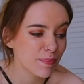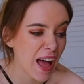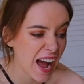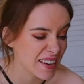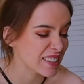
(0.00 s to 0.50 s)

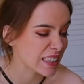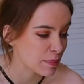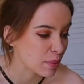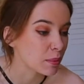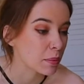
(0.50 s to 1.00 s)
actually
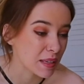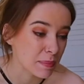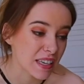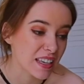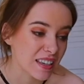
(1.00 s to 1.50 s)
probably
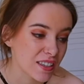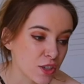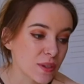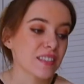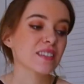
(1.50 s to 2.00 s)
be
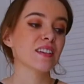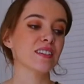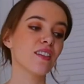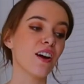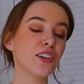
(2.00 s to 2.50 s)
doing something
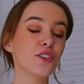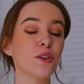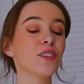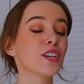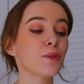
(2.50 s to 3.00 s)
that I
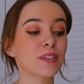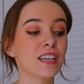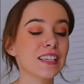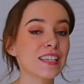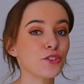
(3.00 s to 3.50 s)
know they don't
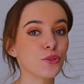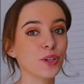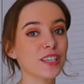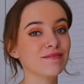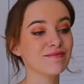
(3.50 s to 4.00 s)
particularly
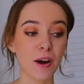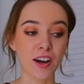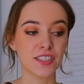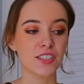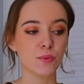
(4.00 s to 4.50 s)
enjoy, but
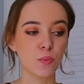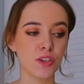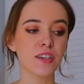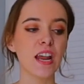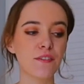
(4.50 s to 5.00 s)
I
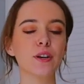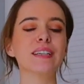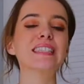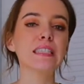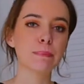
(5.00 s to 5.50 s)
would never
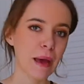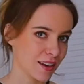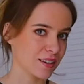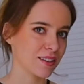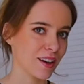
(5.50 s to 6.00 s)

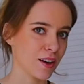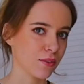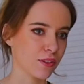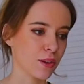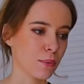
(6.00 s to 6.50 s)
expect that
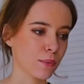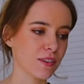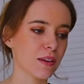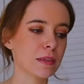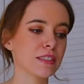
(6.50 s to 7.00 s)
of them,
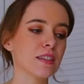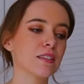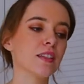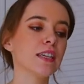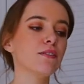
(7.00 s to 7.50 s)
if that makes
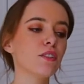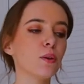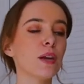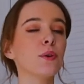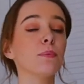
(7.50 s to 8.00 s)
sense. Like, even
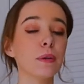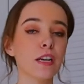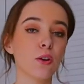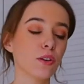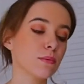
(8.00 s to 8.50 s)
though it would mean
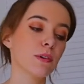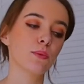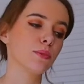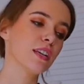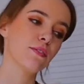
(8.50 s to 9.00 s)
a lot to me, I
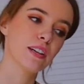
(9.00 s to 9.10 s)
would never